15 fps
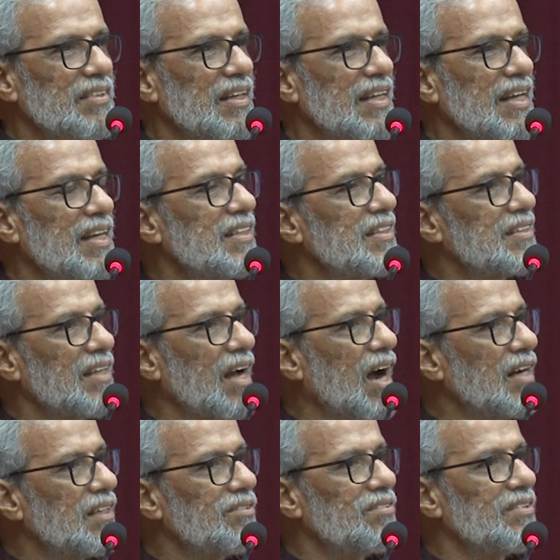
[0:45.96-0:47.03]
Let us
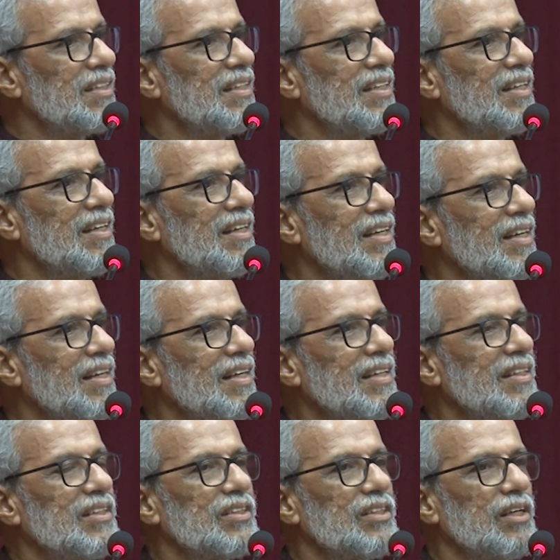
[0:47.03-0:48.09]
start with the
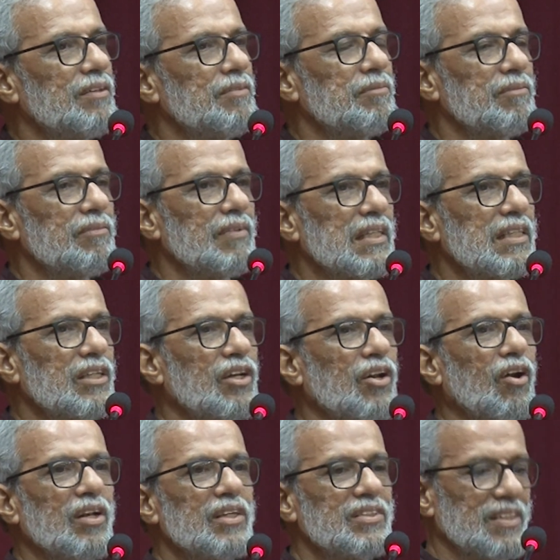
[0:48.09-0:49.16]
term
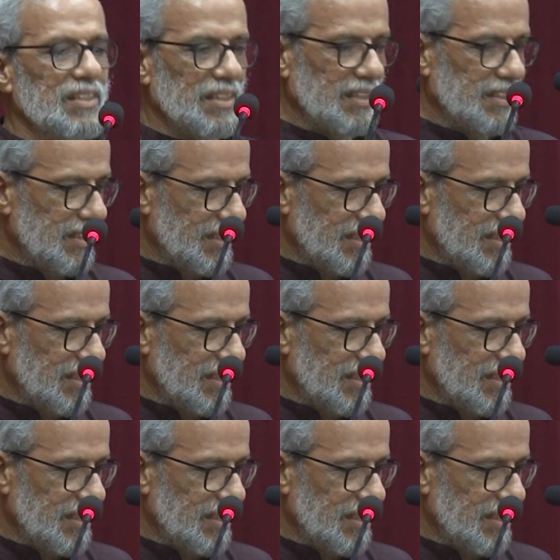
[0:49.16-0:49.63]
methodology.